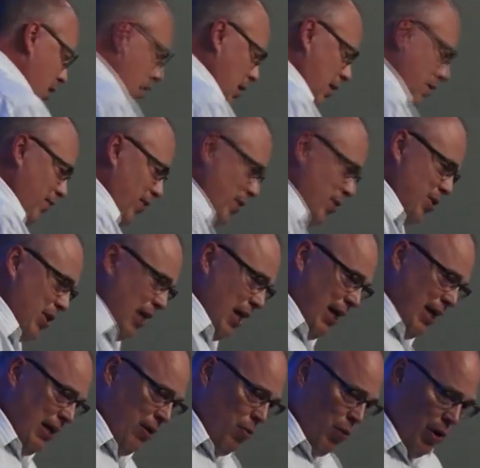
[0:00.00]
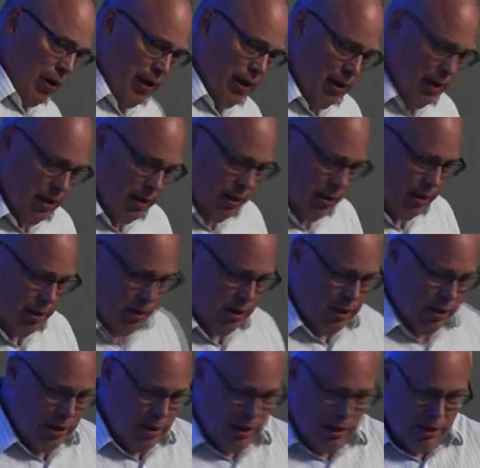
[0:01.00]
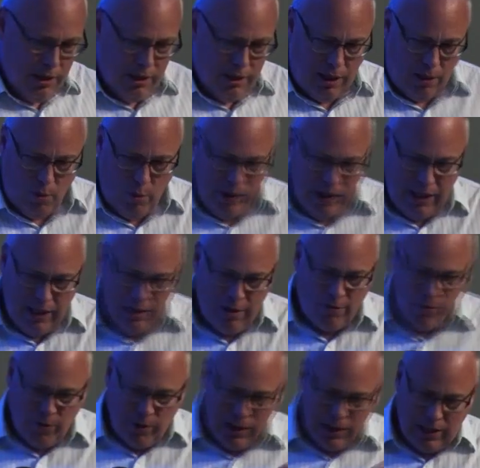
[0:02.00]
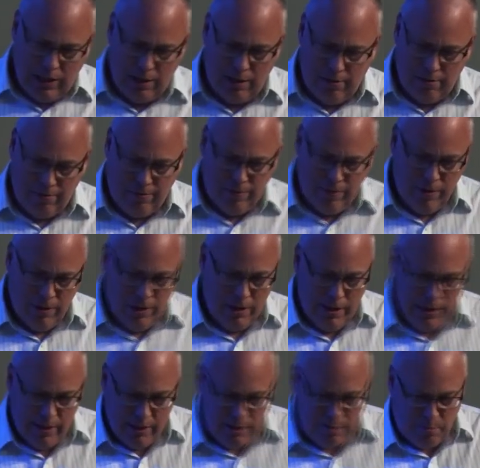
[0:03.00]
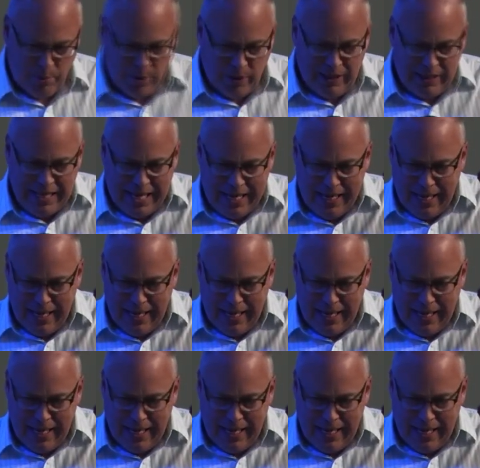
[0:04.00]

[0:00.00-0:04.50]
if there's anyone that we need to forgive to bring that